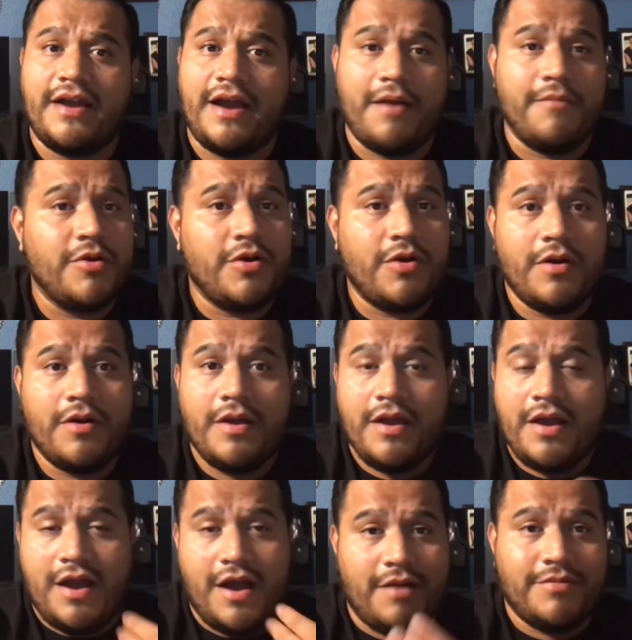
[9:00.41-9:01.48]

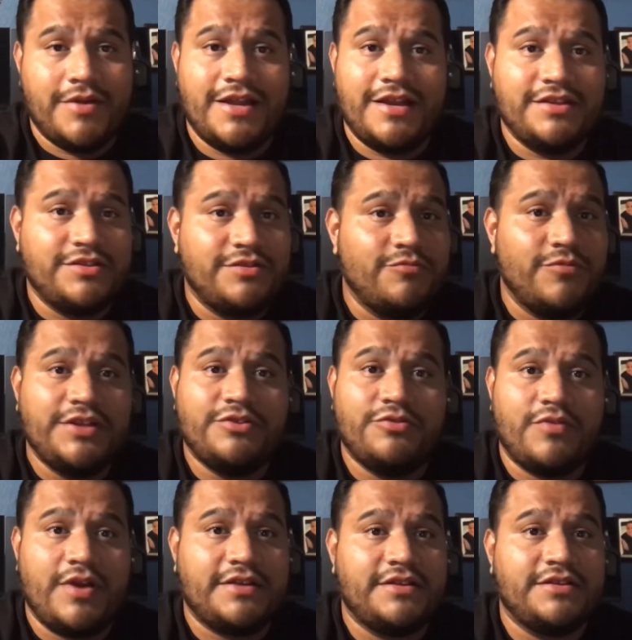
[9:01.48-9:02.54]
I'm getting
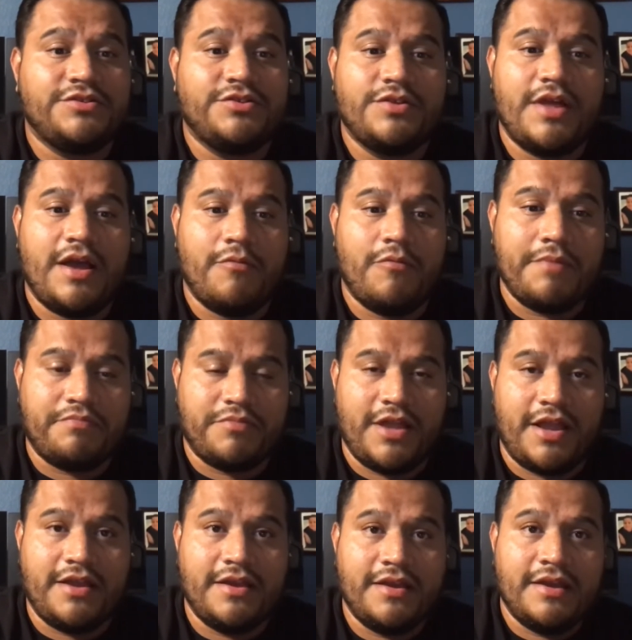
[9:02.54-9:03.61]
redirected to that
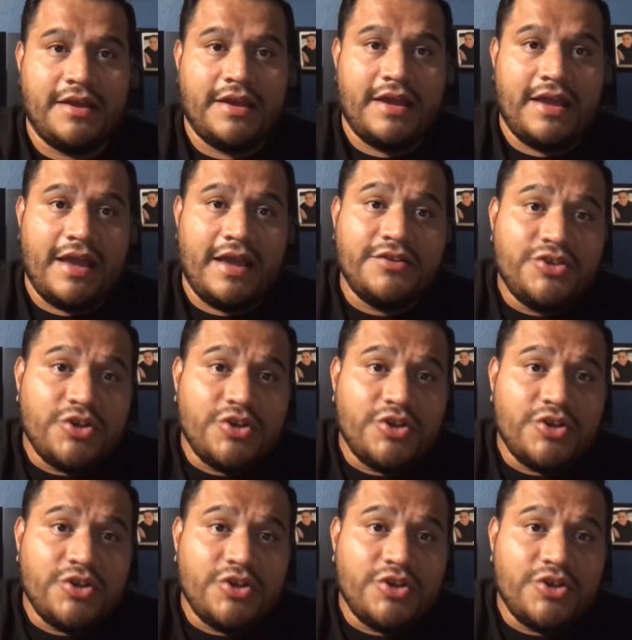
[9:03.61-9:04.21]
website. And Joe